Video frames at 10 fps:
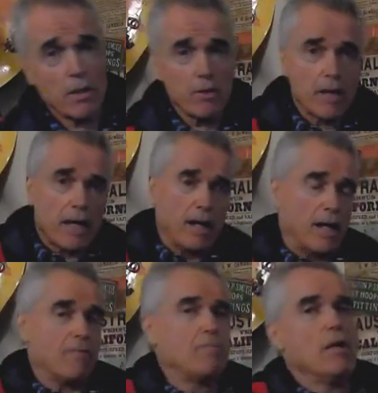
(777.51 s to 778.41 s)
You
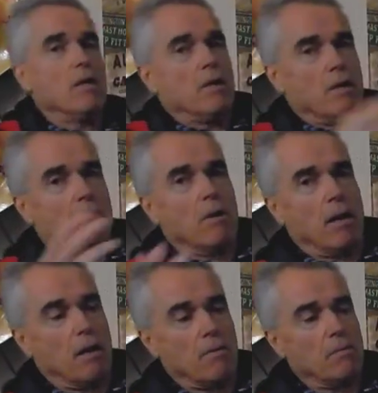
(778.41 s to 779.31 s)
have
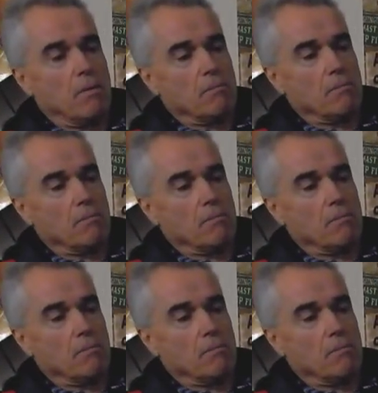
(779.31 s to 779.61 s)
uh,